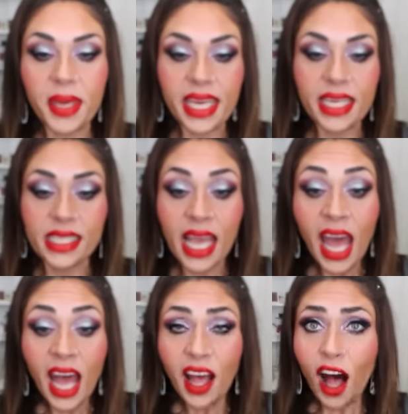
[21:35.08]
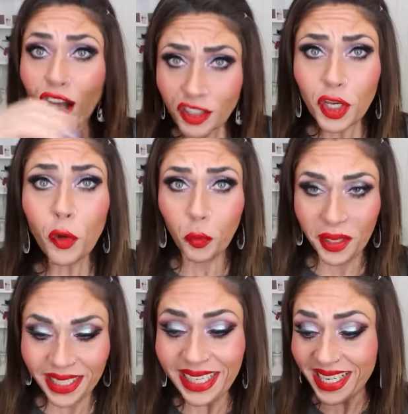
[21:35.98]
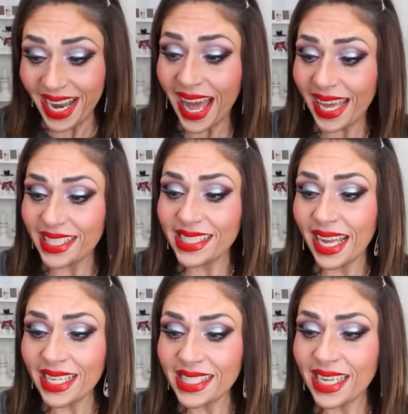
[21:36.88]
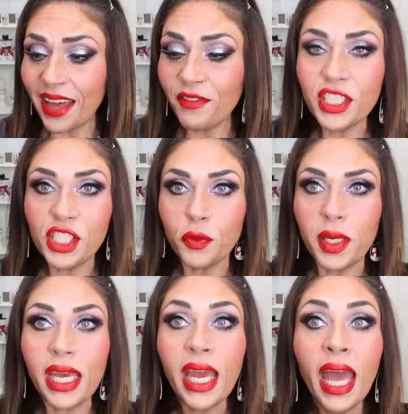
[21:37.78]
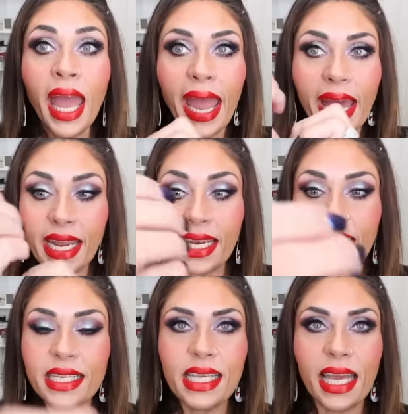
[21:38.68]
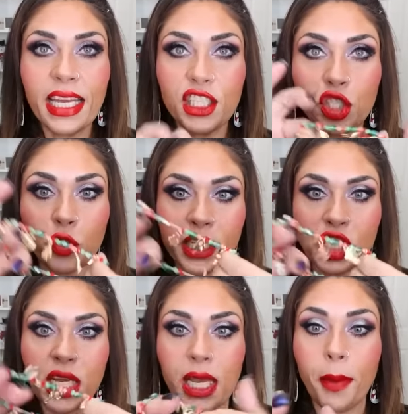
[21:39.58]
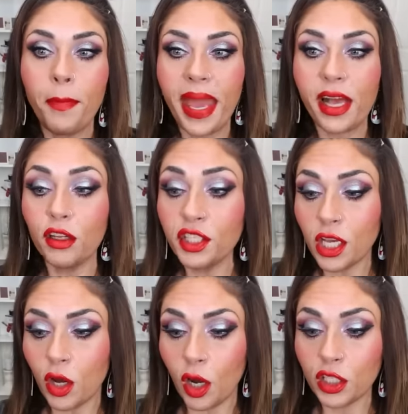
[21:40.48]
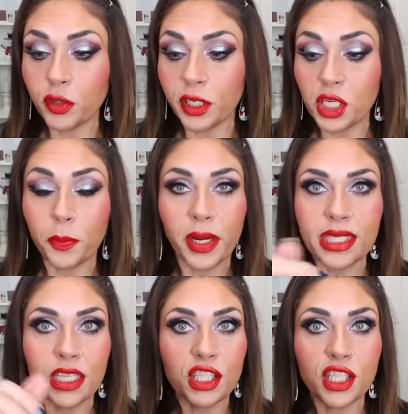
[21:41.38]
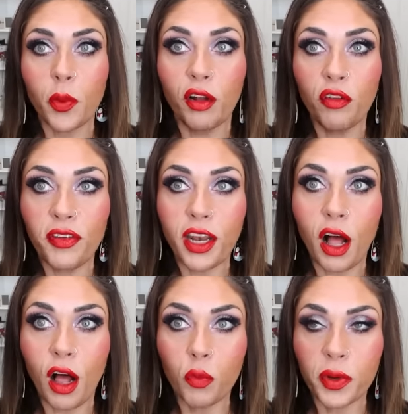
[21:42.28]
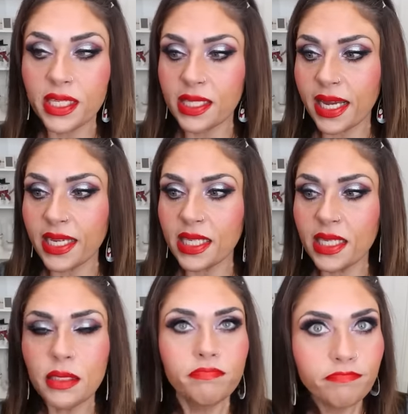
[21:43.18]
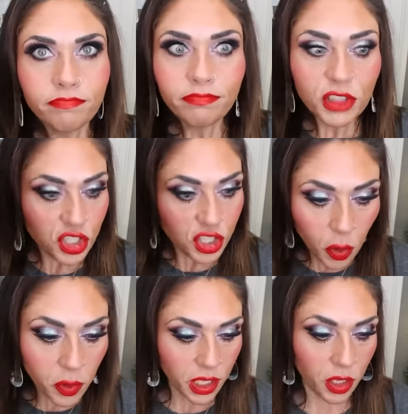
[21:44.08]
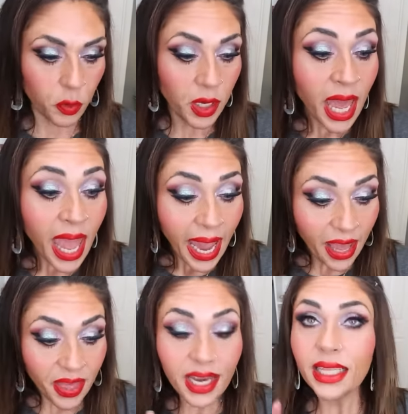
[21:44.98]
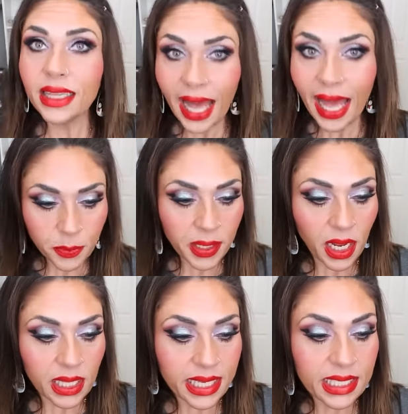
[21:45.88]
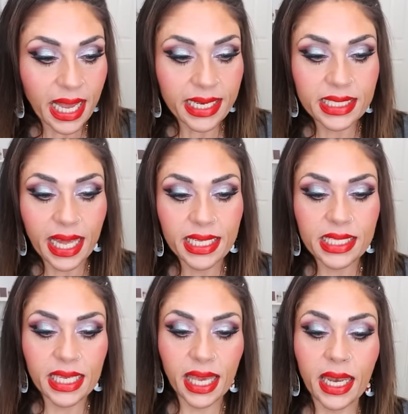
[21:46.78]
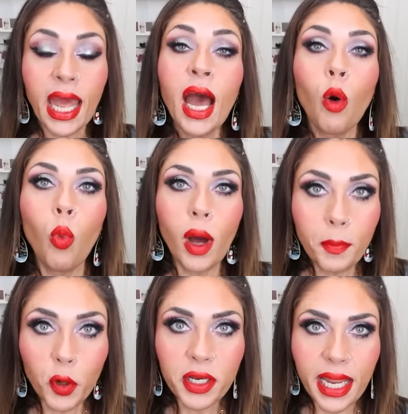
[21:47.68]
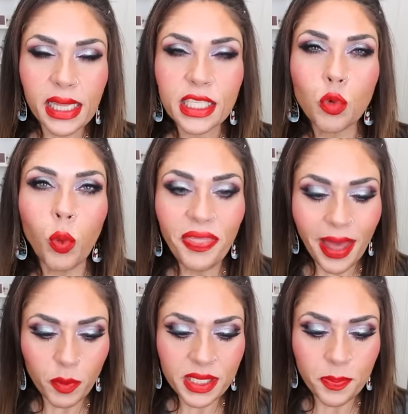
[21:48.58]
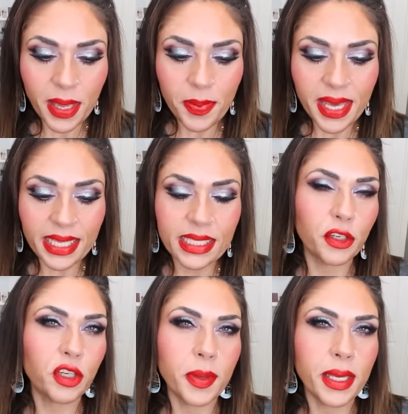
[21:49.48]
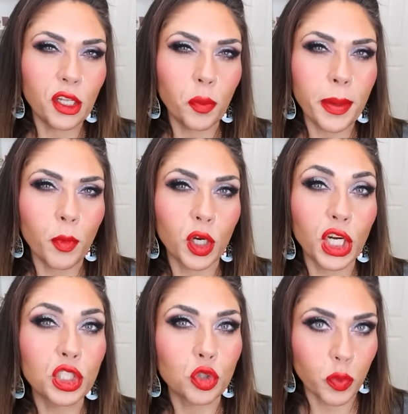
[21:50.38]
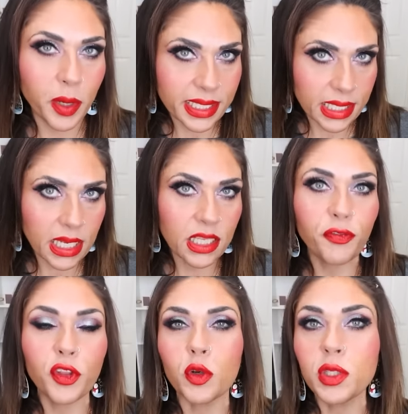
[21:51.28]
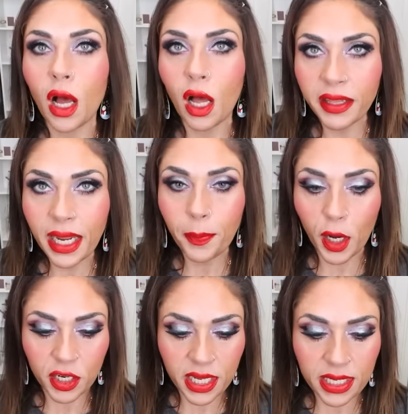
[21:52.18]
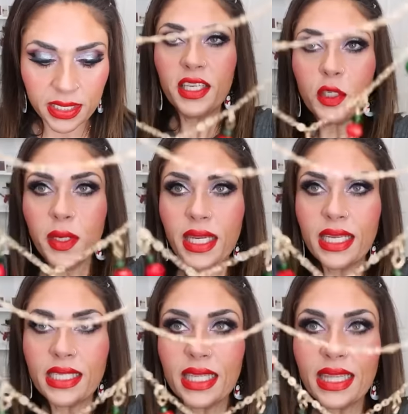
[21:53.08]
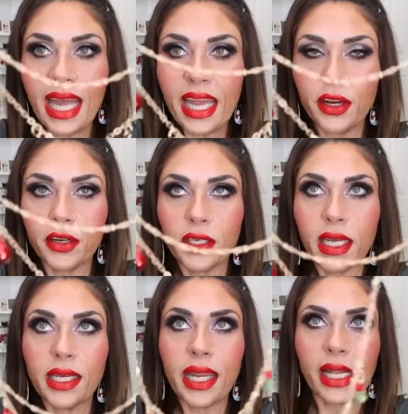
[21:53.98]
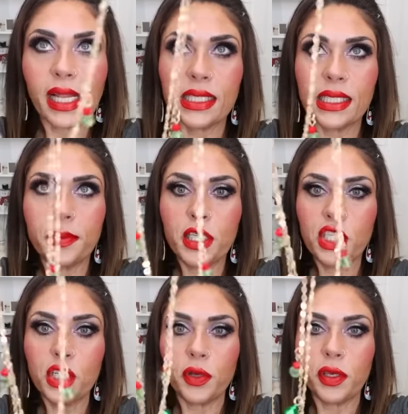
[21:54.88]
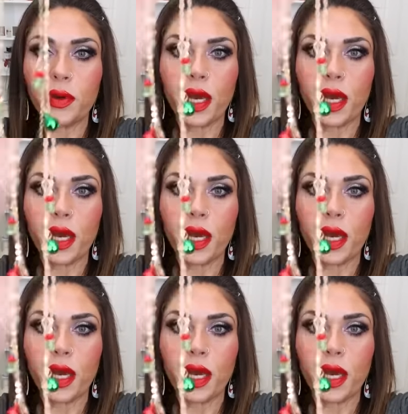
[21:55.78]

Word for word: beads. Also really nice, nice and heavy duty. And it is a stretchy bangle, so, or stretchy bracelet, so it'll fit all wrist sizes. So cute. And then last but not least, I decided to get one more necklace, one that was maybe considered to be a little bit more dressy for those holiday parties. This one is a layered necklace. Let me show you